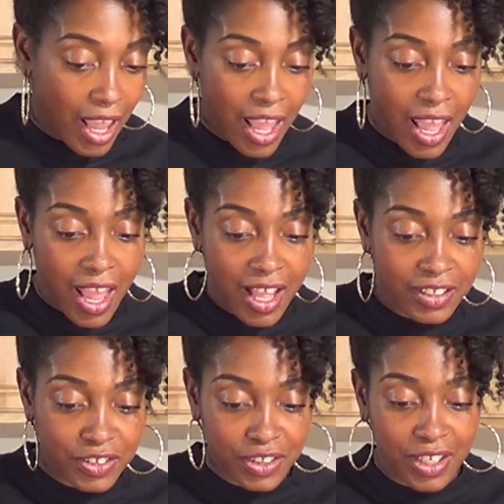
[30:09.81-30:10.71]

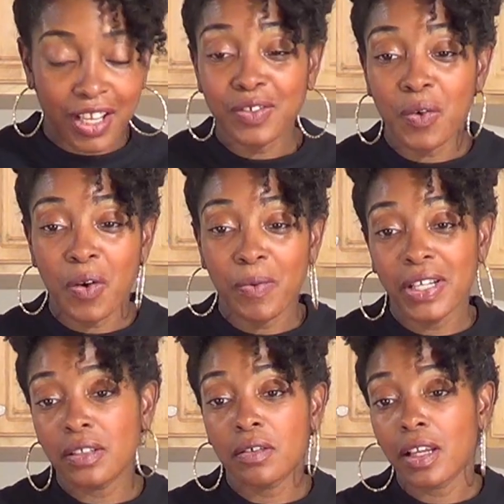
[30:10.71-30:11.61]
And as
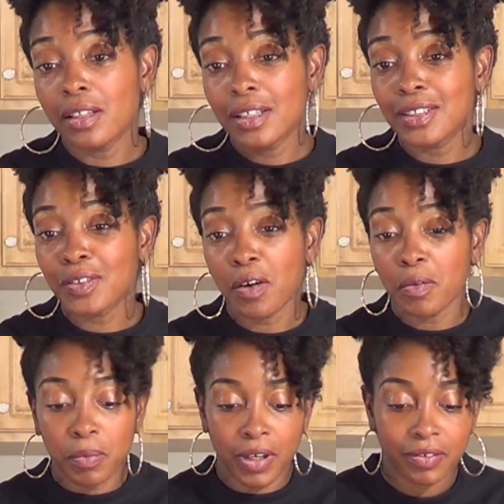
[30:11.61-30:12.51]
always, okay, let's start
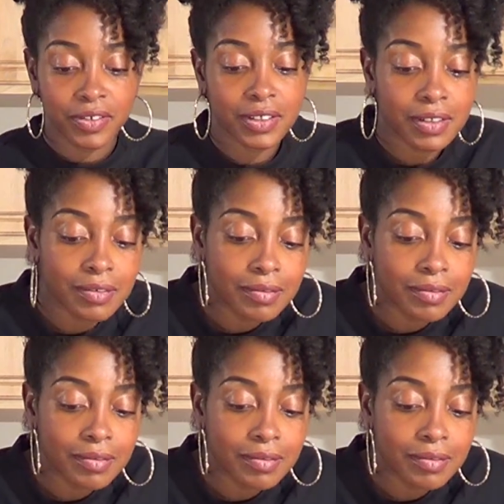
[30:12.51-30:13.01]
with breakfast.